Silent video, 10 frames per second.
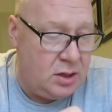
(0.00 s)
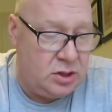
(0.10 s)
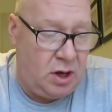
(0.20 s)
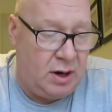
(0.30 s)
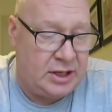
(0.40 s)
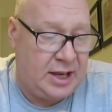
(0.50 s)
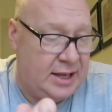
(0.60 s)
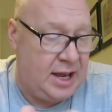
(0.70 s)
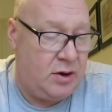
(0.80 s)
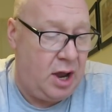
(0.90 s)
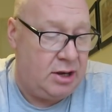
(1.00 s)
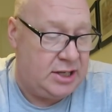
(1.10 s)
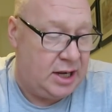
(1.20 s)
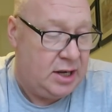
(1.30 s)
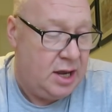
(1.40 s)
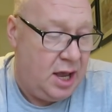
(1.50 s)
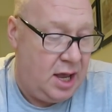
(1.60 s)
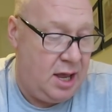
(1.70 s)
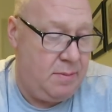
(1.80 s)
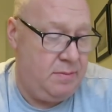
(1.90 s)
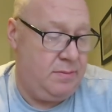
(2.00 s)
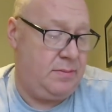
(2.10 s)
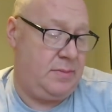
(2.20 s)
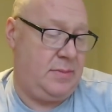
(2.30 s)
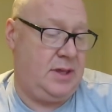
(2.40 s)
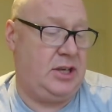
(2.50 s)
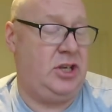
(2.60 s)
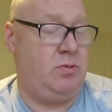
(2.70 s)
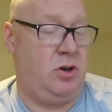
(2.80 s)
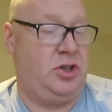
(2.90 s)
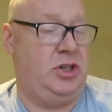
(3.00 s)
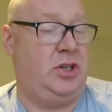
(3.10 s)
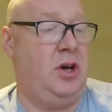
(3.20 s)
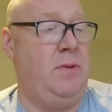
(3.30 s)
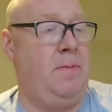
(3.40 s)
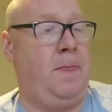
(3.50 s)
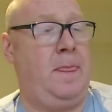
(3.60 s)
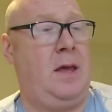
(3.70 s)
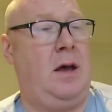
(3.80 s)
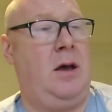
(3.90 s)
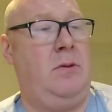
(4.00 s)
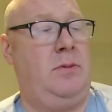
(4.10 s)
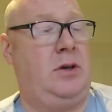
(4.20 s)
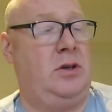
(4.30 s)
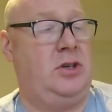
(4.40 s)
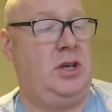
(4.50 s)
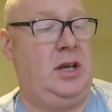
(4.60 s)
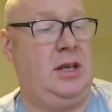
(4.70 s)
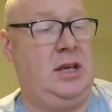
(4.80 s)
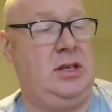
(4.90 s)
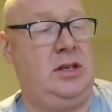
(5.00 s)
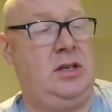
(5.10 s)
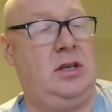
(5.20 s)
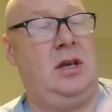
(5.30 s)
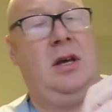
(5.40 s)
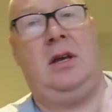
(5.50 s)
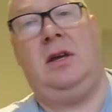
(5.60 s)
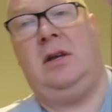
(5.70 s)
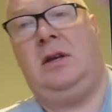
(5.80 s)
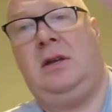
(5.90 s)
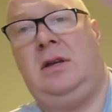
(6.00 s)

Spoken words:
So let's get donating. This is what she's done. I hope you can see this. I